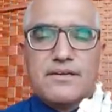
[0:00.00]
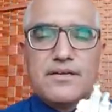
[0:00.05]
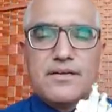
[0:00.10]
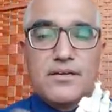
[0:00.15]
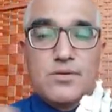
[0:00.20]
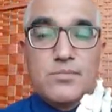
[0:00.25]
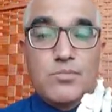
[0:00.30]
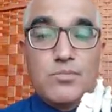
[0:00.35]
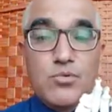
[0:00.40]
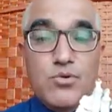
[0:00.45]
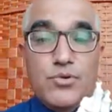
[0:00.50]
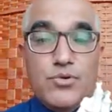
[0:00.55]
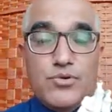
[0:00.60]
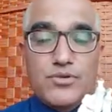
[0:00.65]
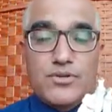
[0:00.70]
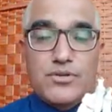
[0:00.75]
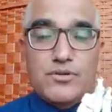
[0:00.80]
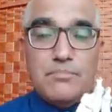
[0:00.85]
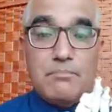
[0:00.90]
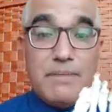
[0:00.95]

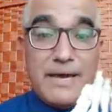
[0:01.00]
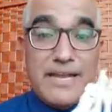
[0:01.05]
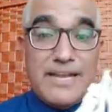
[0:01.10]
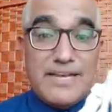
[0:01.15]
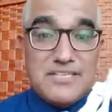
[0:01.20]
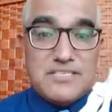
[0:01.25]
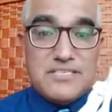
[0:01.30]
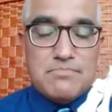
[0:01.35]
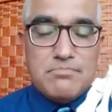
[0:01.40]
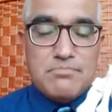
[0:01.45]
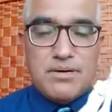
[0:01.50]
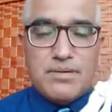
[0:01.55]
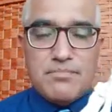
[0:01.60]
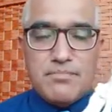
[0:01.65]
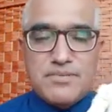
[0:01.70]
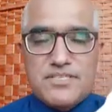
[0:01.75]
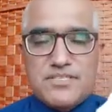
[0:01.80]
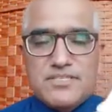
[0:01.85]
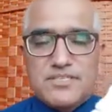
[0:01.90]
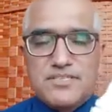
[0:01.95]
more balanced
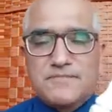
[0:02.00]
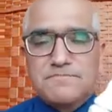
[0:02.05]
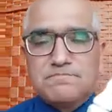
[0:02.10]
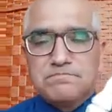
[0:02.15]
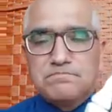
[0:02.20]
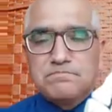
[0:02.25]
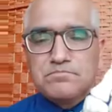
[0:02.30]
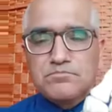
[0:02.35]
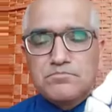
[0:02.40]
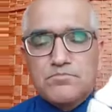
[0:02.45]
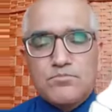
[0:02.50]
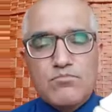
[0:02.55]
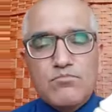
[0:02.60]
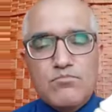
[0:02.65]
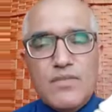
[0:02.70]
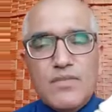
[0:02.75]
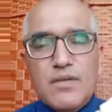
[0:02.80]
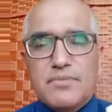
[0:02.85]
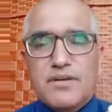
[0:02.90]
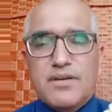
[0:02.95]
purposes,
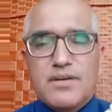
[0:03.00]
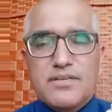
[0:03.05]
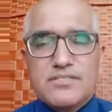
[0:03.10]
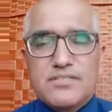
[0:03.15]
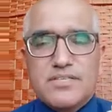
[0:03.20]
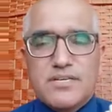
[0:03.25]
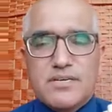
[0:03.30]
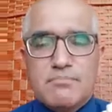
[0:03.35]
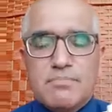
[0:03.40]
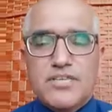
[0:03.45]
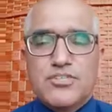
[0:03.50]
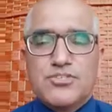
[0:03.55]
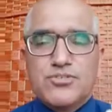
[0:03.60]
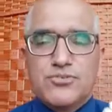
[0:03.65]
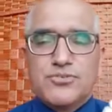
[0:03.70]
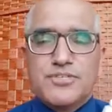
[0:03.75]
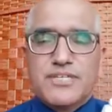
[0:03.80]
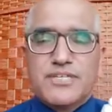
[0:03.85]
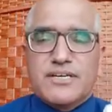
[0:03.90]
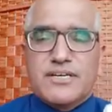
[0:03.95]
because the big
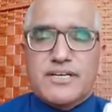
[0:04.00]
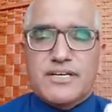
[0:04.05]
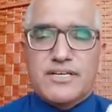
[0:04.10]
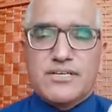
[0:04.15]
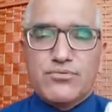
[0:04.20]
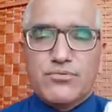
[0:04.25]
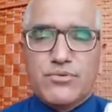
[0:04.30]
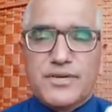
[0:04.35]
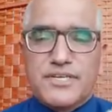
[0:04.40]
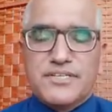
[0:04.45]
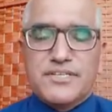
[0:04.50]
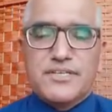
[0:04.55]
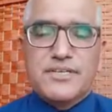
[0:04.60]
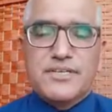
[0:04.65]
toe take a lot of weight.